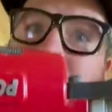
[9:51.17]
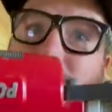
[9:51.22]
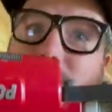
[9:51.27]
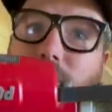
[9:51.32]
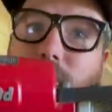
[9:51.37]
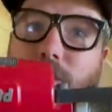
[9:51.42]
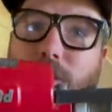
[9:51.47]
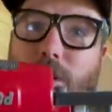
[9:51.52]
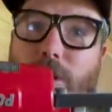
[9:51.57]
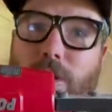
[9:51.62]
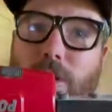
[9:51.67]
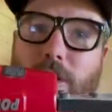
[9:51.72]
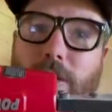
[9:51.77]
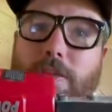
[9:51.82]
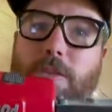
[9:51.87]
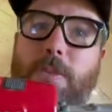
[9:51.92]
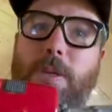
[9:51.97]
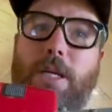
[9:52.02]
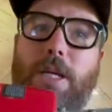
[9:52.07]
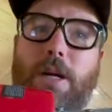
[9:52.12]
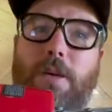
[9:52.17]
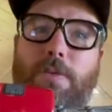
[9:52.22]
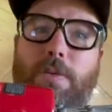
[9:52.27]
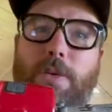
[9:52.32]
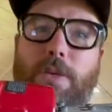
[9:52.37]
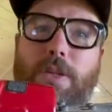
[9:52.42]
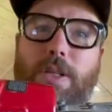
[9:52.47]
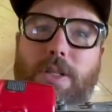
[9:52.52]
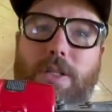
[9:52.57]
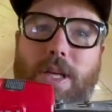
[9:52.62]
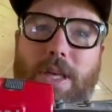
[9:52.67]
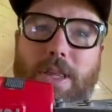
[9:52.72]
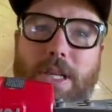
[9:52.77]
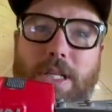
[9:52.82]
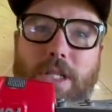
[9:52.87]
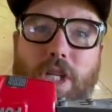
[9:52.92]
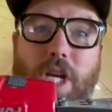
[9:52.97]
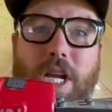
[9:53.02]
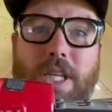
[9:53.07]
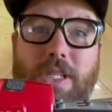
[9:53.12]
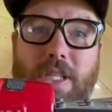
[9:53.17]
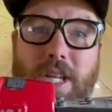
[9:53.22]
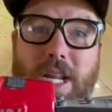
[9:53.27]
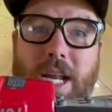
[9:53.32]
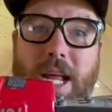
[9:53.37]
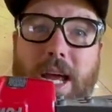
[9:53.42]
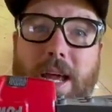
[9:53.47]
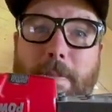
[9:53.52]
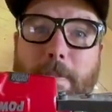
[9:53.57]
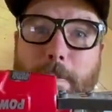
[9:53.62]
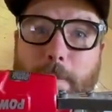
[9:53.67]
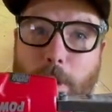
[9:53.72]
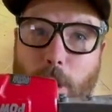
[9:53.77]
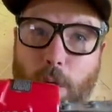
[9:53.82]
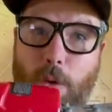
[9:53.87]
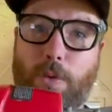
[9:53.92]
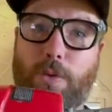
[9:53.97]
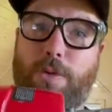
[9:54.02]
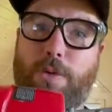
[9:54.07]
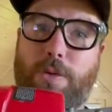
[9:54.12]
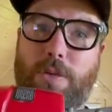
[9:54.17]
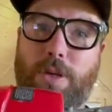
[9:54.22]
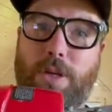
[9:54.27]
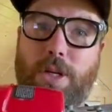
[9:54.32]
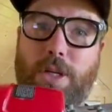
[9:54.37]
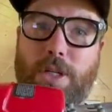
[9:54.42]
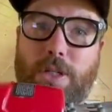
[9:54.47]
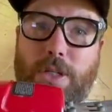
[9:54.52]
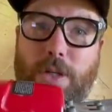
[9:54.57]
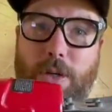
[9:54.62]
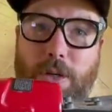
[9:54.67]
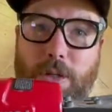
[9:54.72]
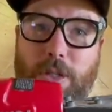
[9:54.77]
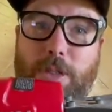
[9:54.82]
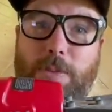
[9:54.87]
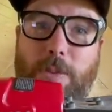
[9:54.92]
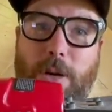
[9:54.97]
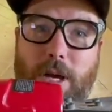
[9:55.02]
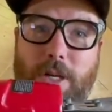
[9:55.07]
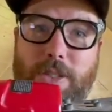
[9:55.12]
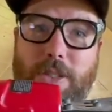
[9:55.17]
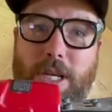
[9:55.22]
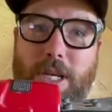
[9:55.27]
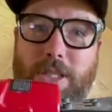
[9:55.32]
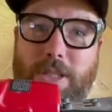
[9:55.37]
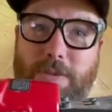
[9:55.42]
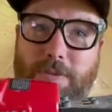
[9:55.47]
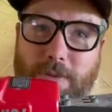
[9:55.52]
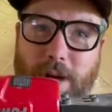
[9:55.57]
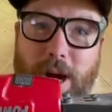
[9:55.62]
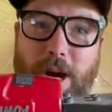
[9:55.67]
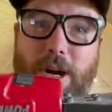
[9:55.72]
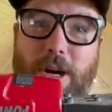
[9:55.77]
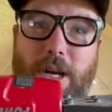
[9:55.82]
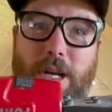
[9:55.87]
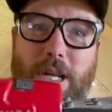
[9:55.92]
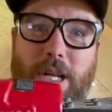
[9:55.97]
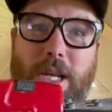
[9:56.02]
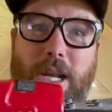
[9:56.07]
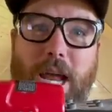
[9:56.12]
So you do have to be careful with this. I think Jason and I both, during this process, fired an